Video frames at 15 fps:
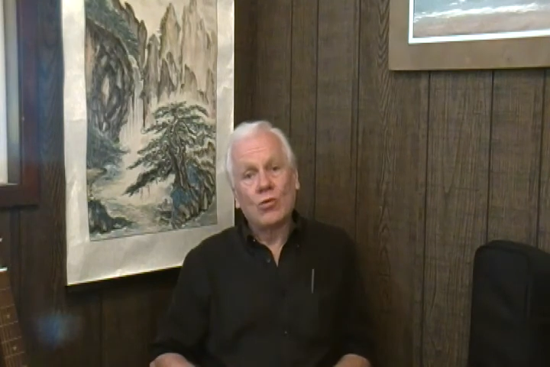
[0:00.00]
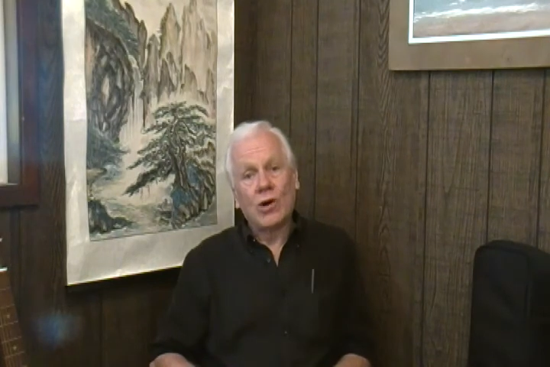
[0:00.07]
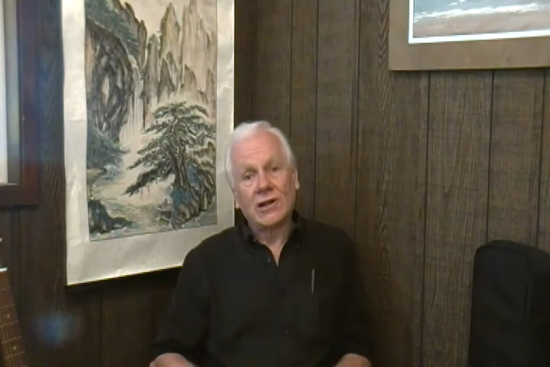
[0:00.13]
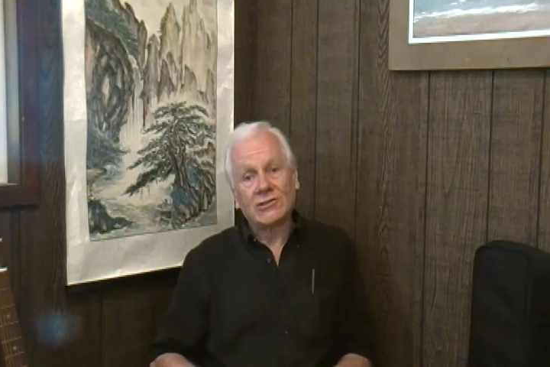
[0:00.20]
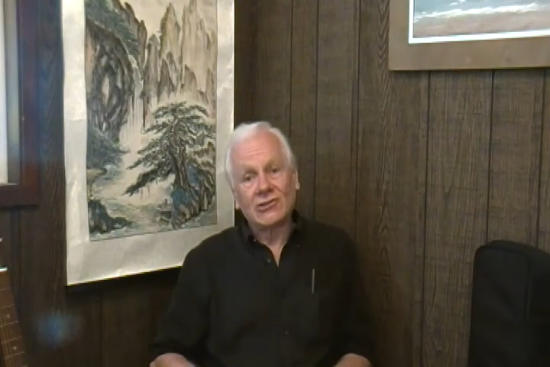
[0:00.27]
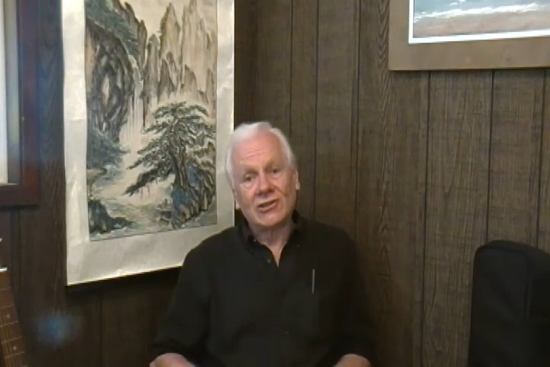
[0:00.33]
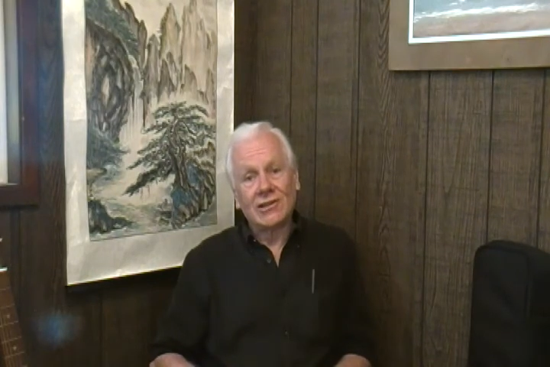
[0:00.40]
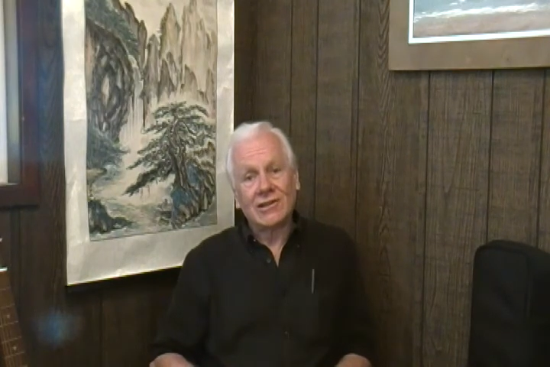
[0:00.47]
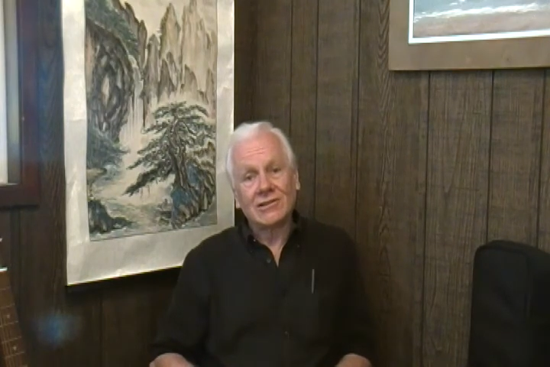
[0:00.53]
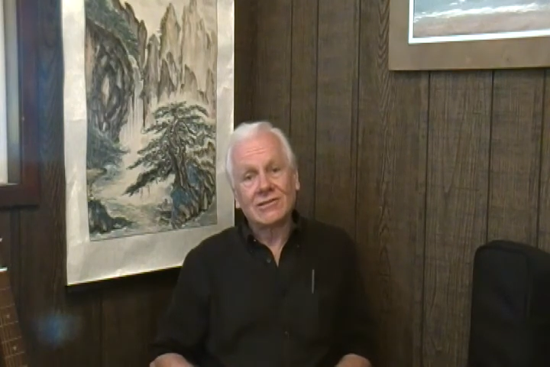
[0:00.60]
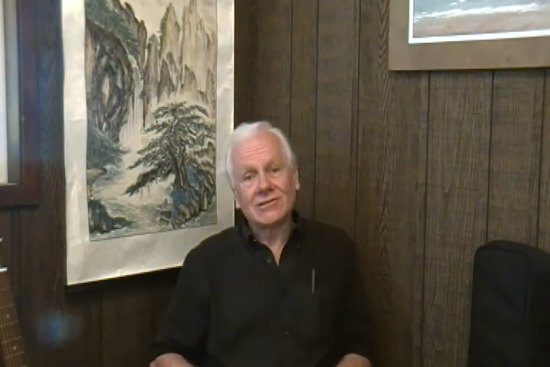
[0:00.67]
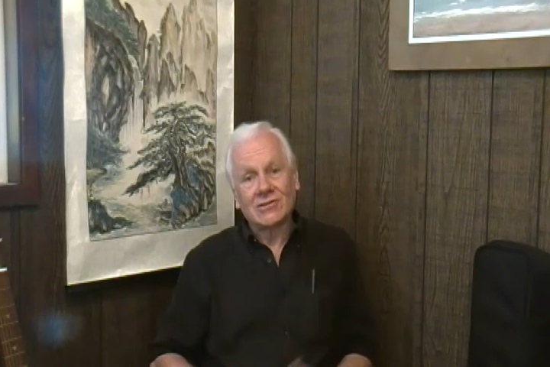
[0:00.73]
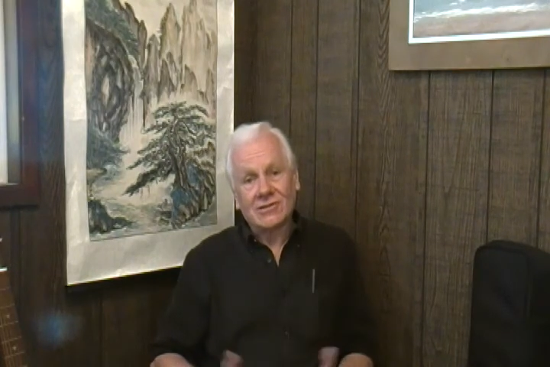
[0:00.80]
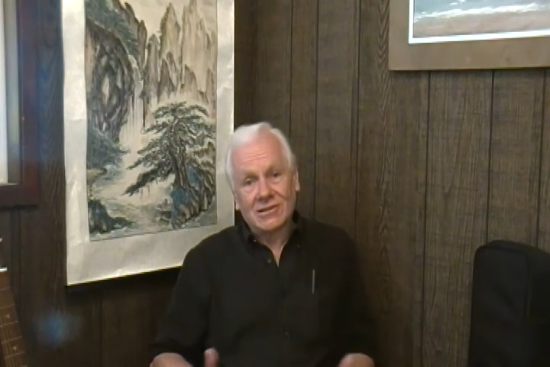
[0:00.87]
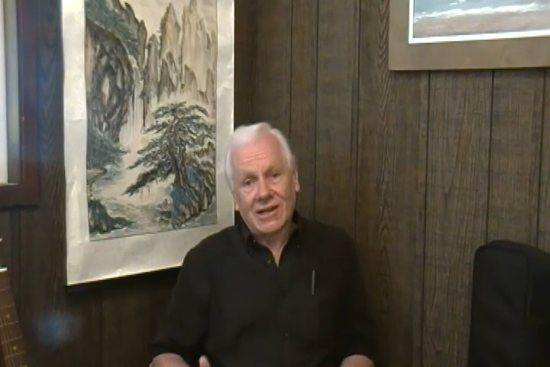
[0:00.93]
watching
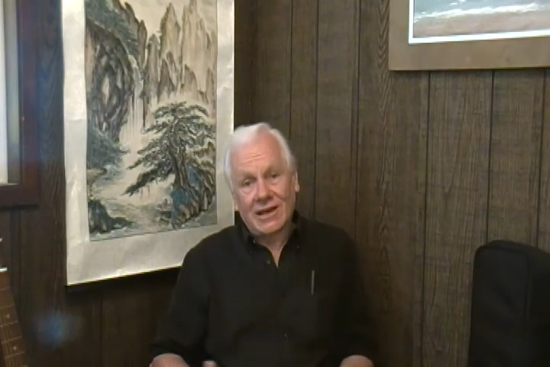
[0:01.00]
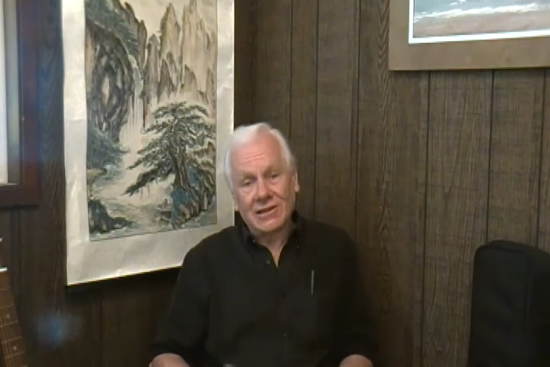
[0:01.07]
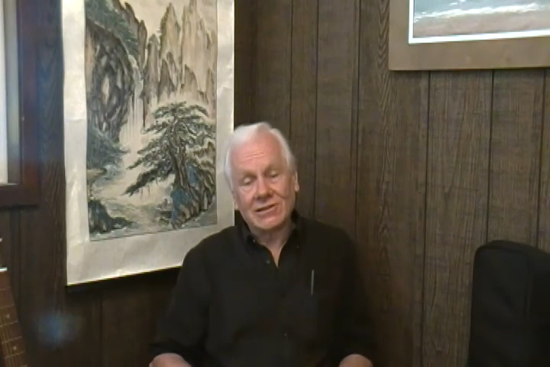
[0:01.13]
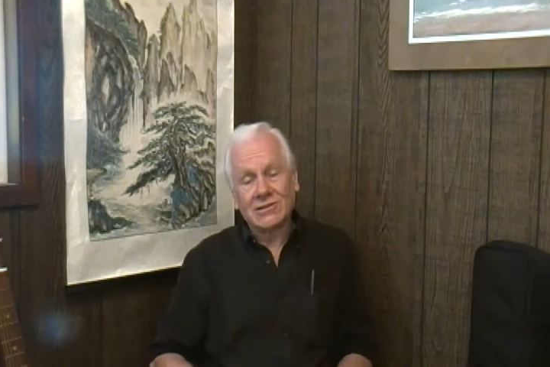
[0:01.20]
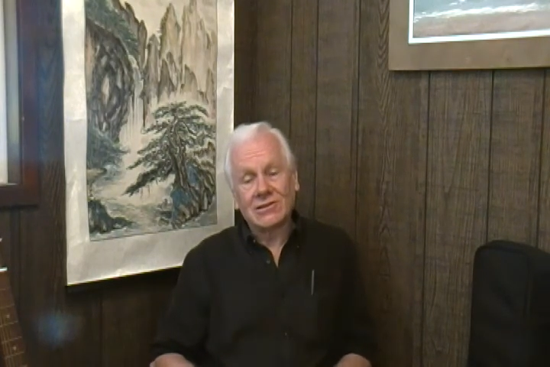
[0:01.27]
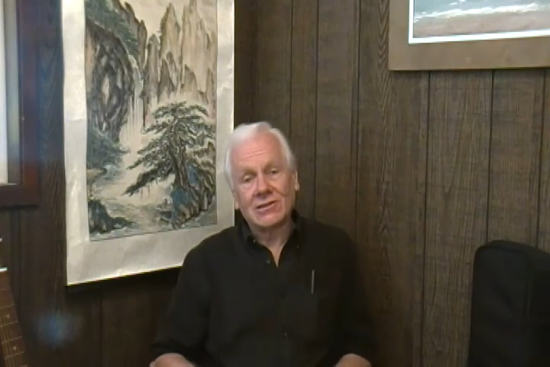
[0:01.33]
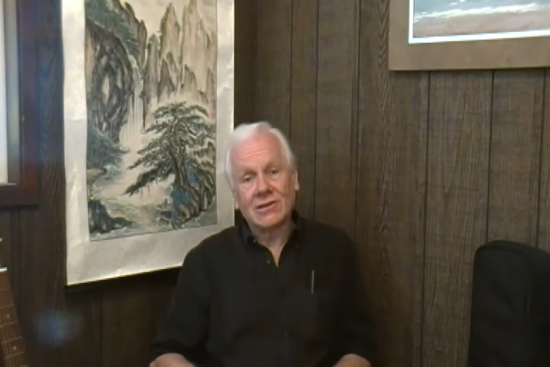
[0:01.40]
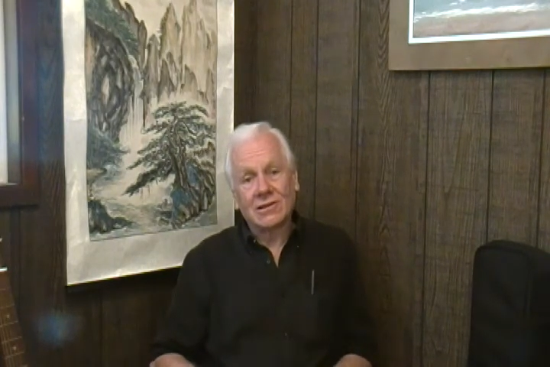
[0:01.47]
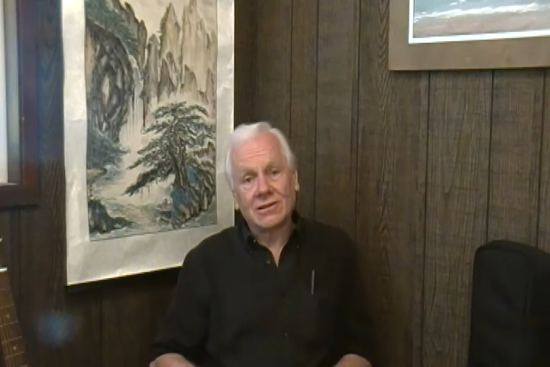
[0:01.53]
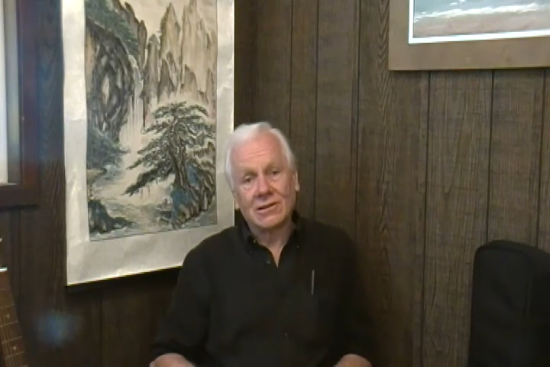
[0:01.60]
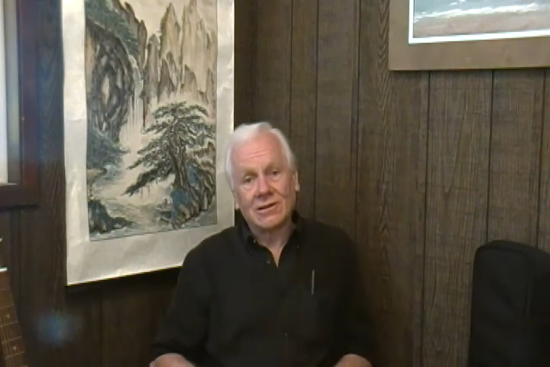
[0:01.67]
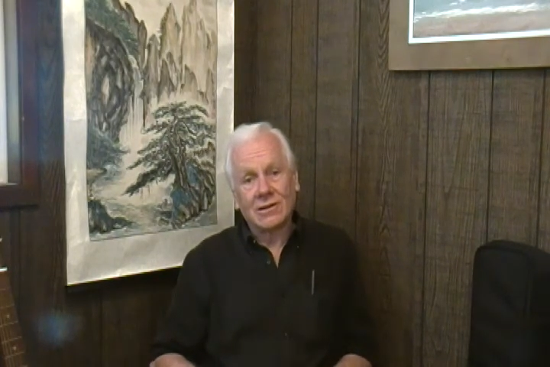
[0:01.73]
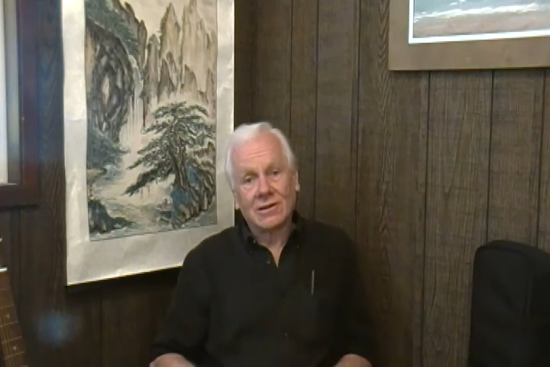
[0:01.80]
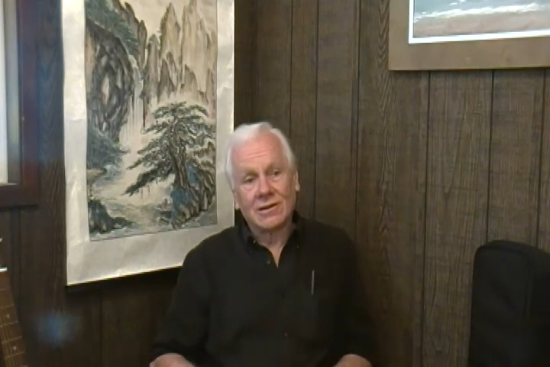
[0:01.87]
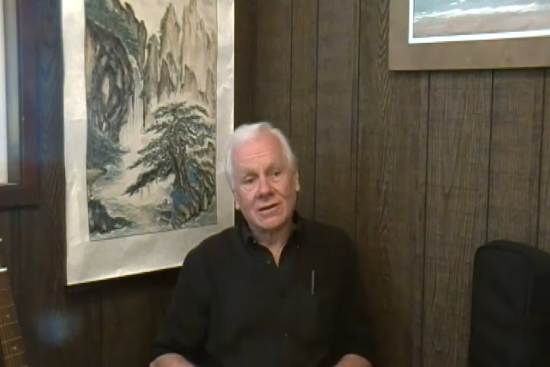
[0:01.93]
this, thanks,
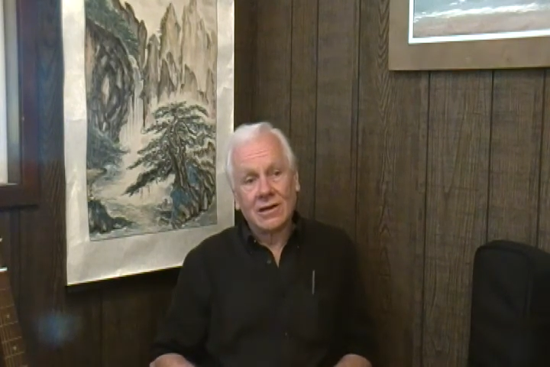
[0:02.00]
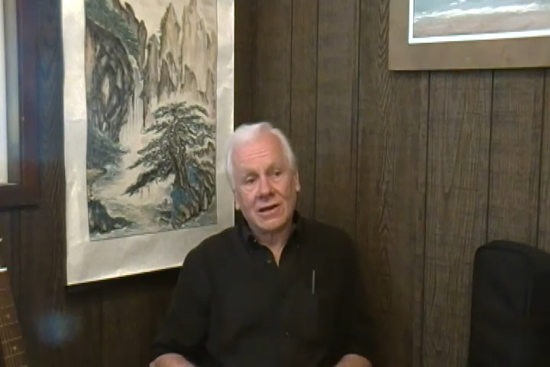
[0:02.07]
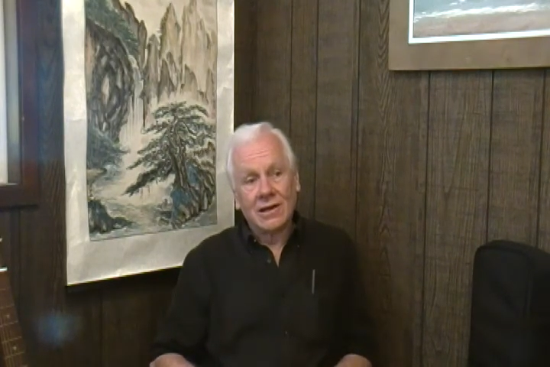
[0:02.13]
and